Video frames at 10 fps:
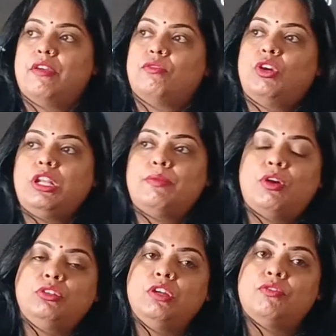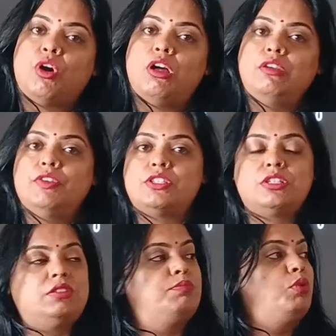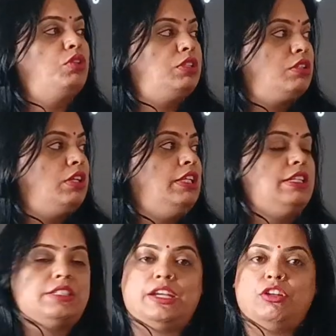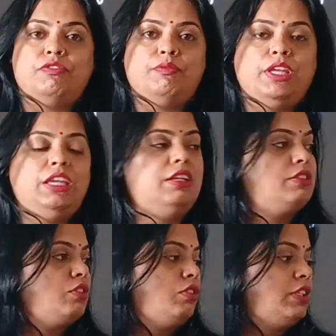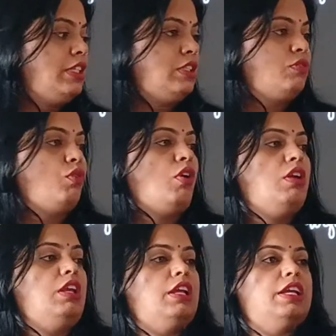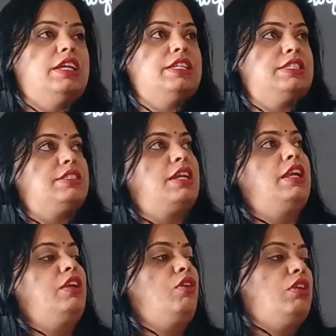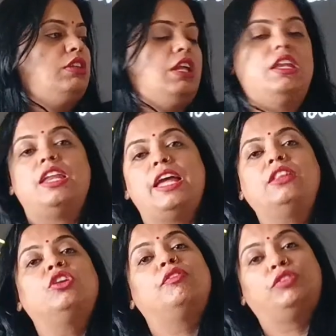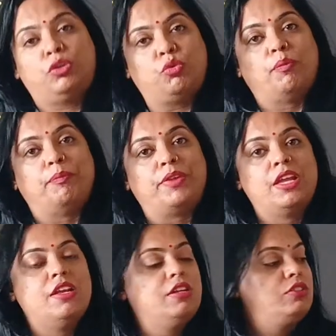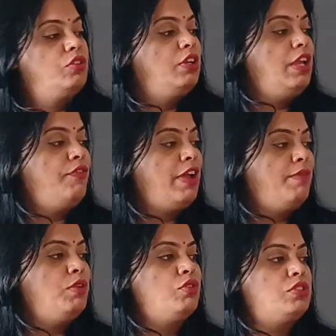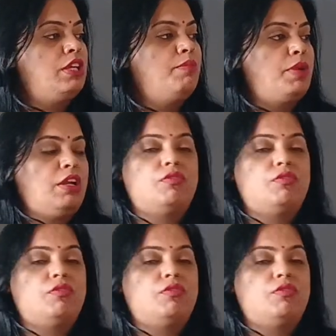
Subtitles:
What about the wall which is both either side of me? So this wall is standing on the length of the room. So if I am using brick